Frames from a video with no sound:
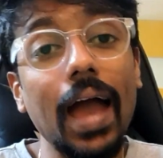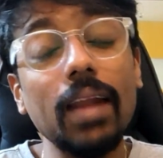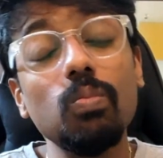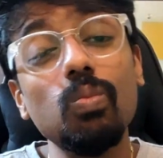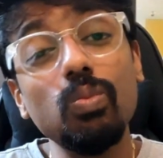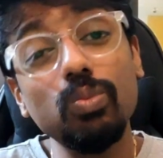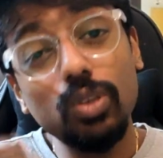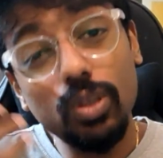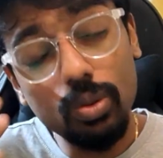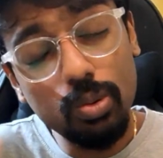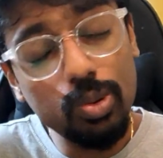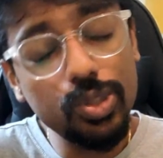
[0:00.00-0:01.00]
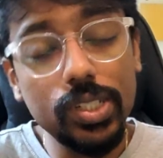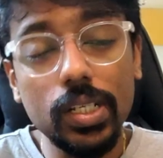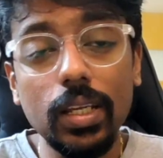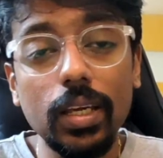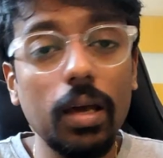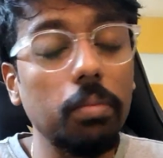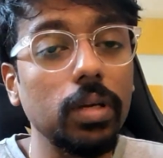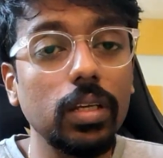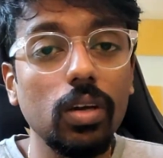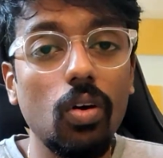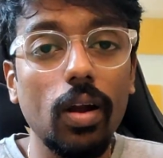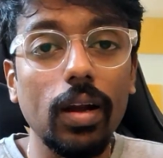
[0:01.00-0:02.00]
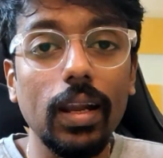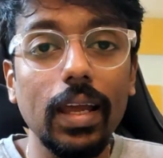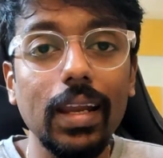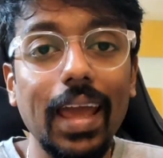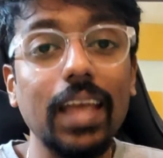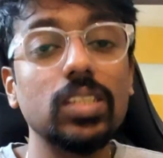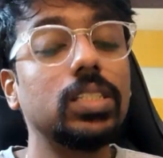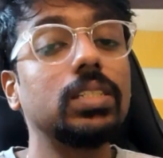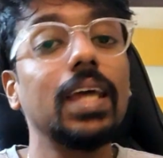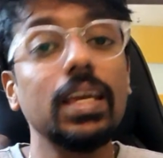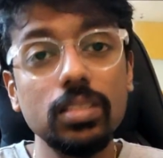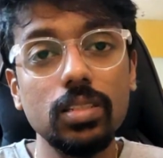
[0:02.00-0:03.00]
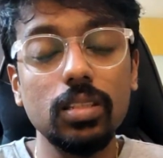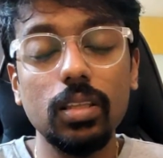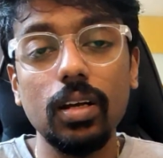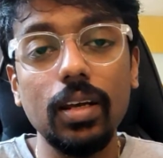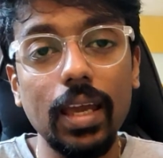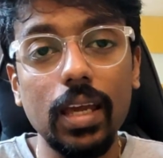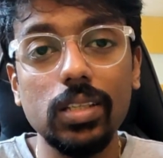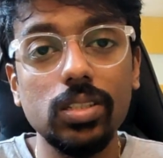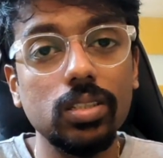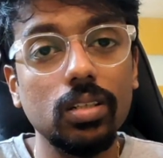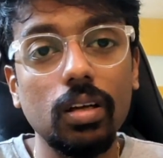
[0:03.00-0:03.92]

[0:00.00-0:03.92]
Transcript: and usually Amity Online extends the dates.